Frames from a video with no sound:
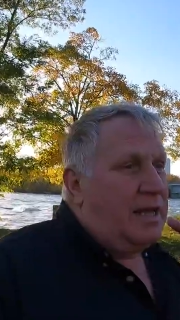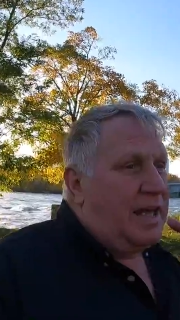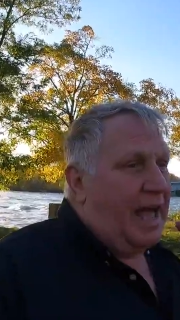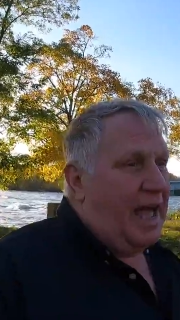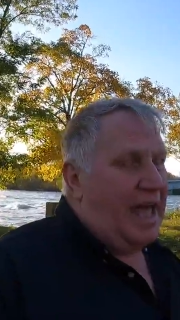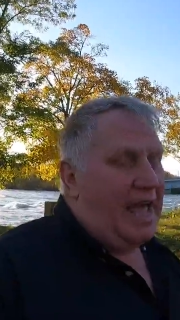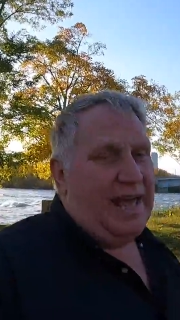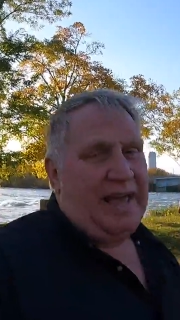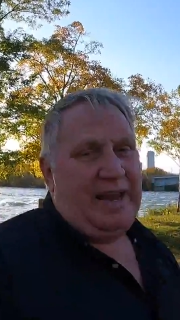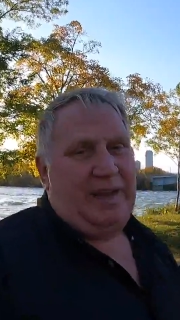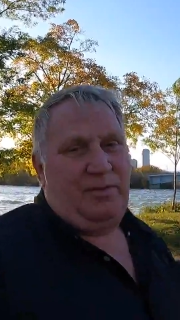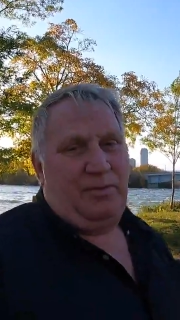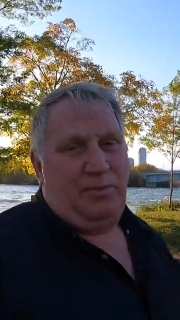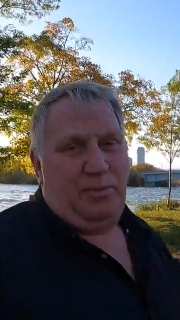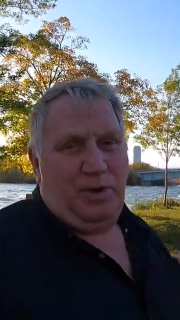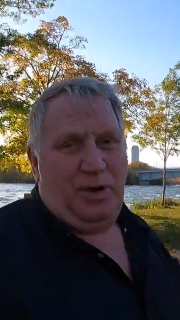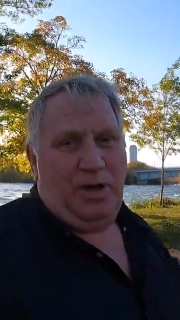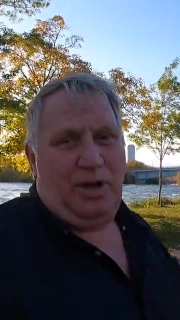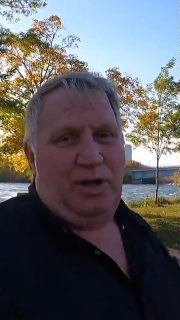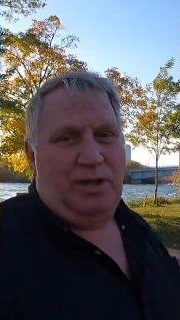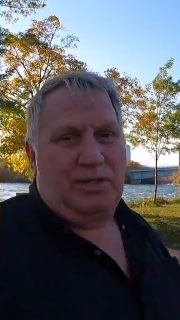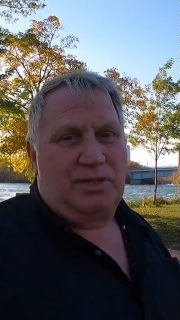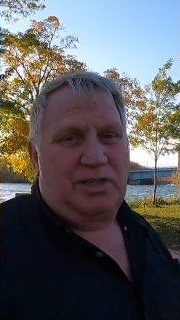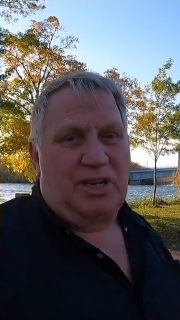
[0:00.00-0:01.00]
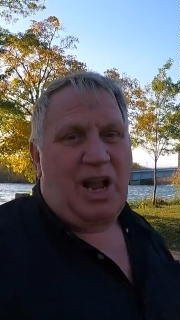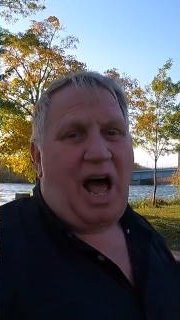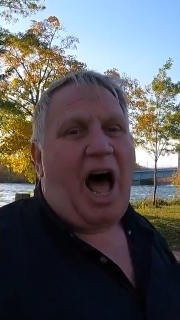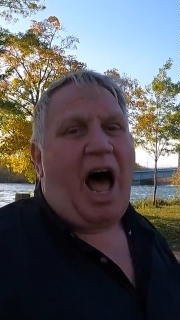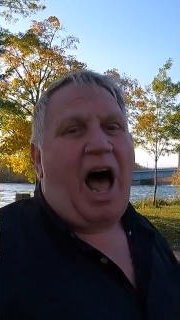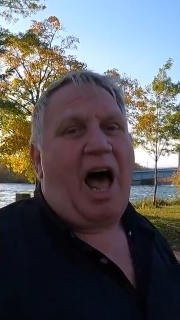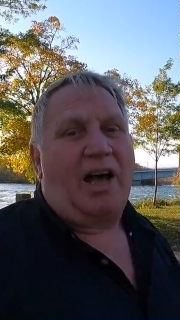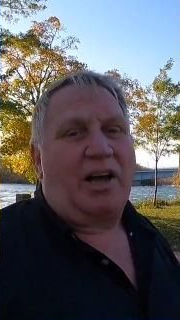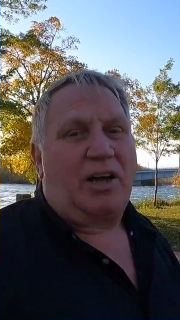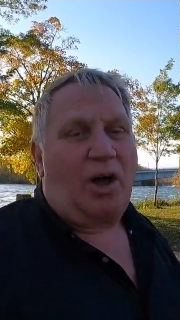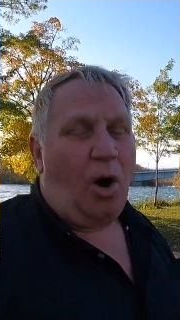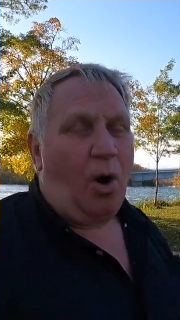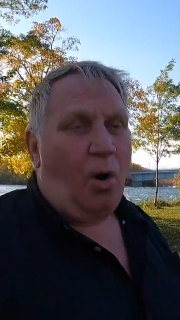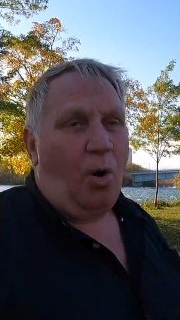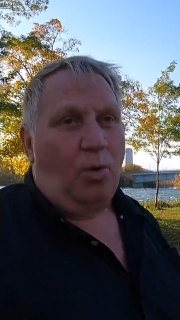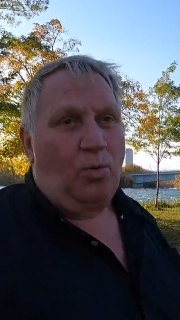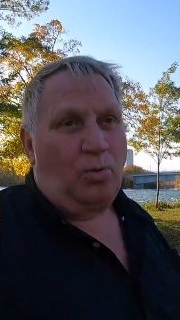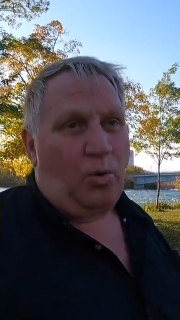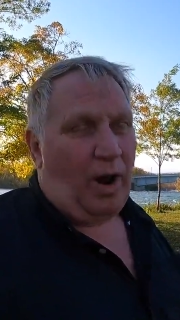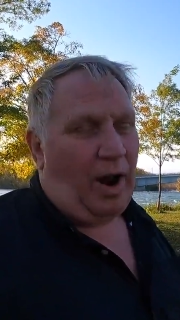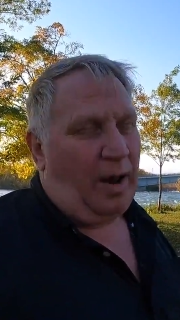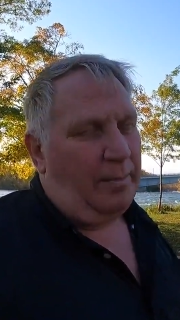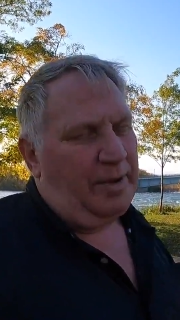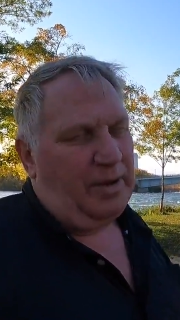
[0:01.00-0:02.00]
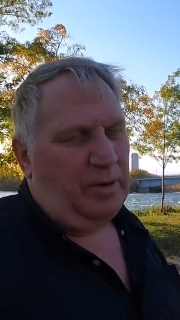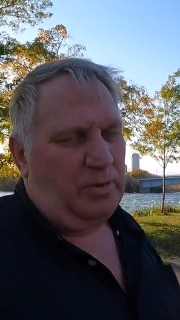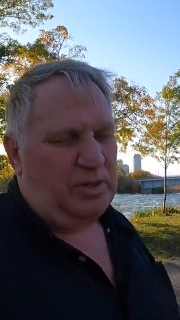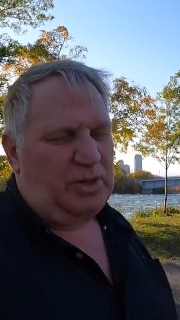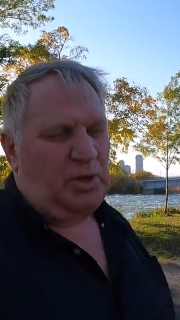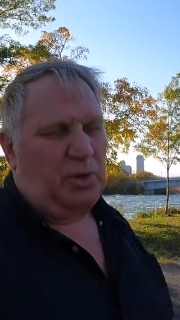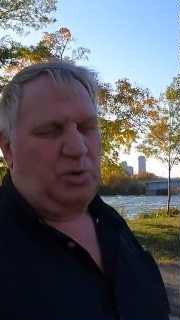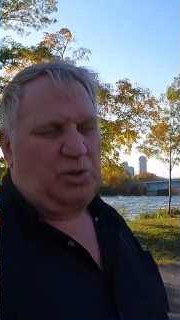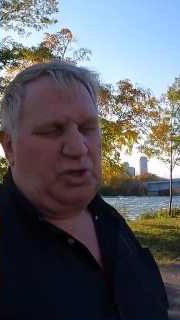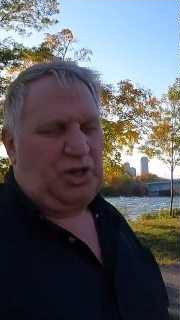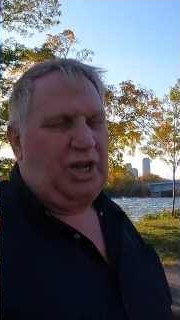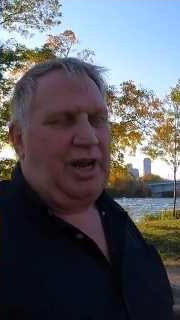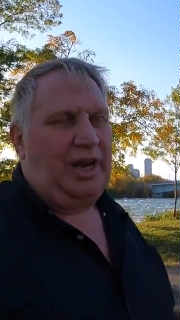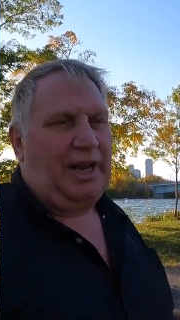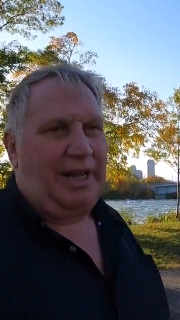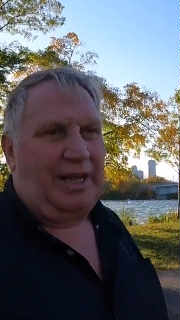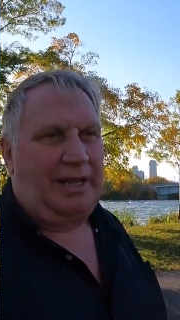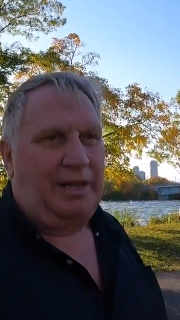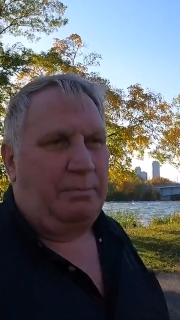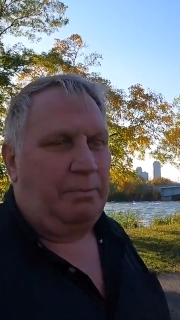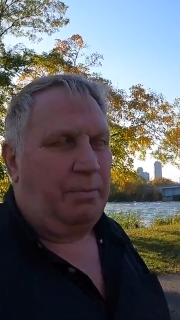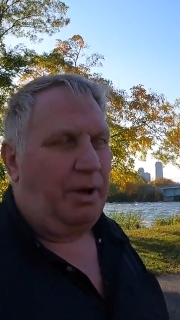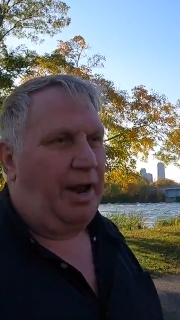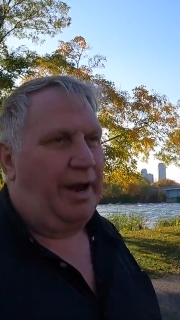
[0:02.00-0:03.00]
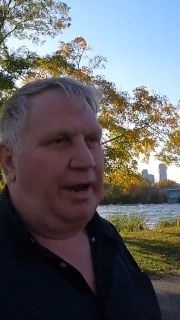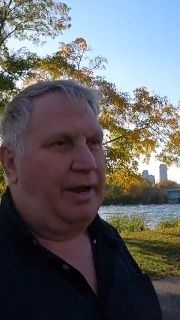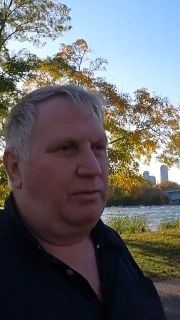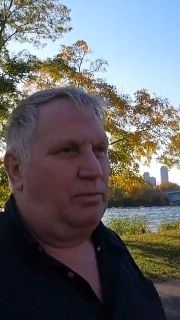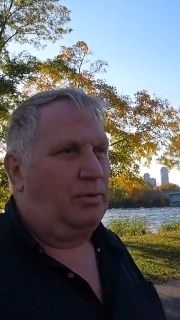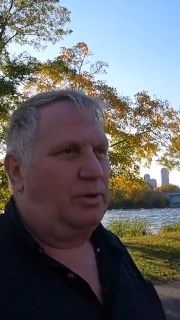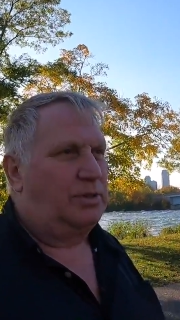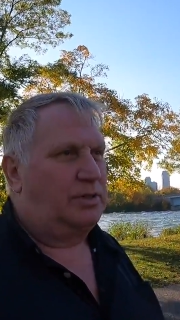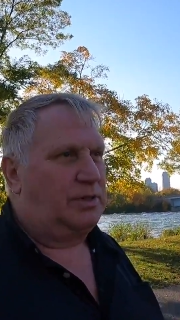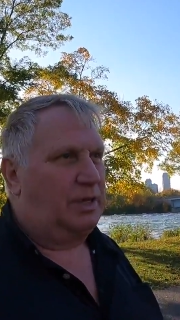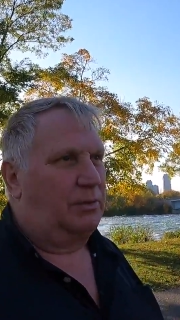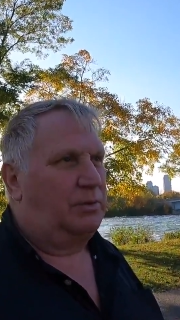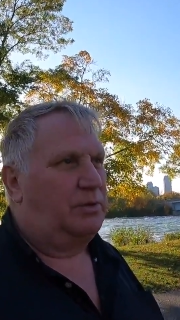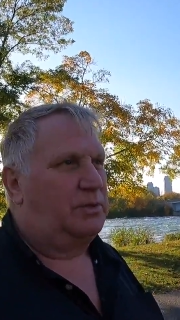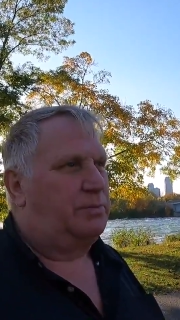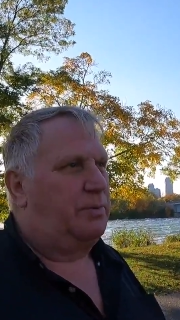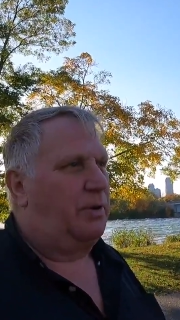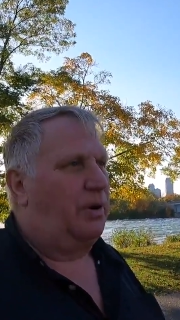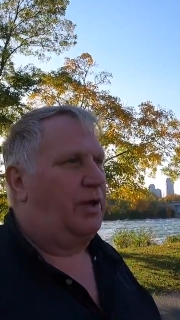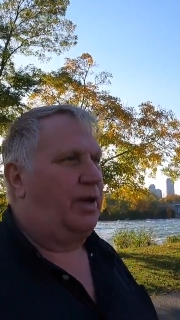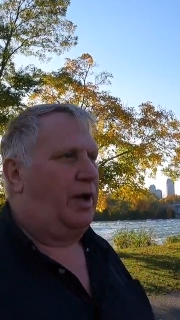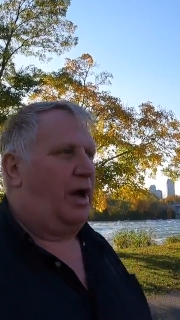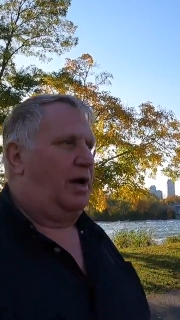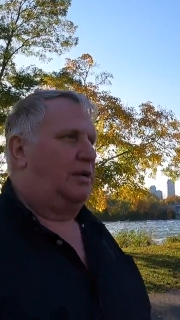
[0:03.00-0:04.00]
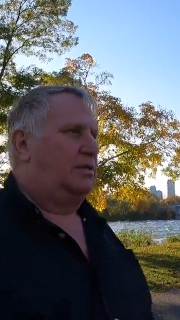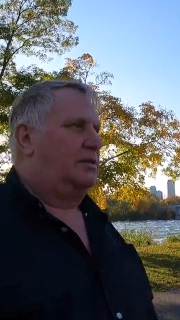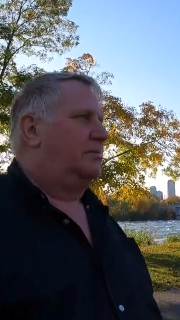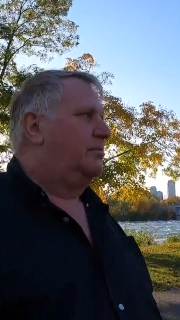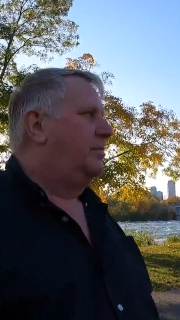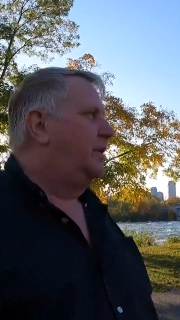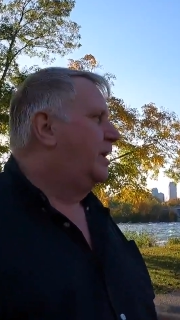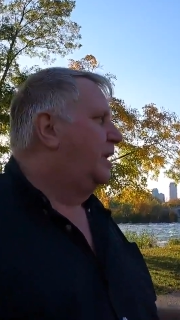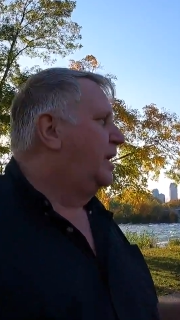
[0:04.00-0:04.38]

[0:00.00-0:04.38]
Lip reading: it was not cold water. I mean, it was still chilly, but it was pretty awesome.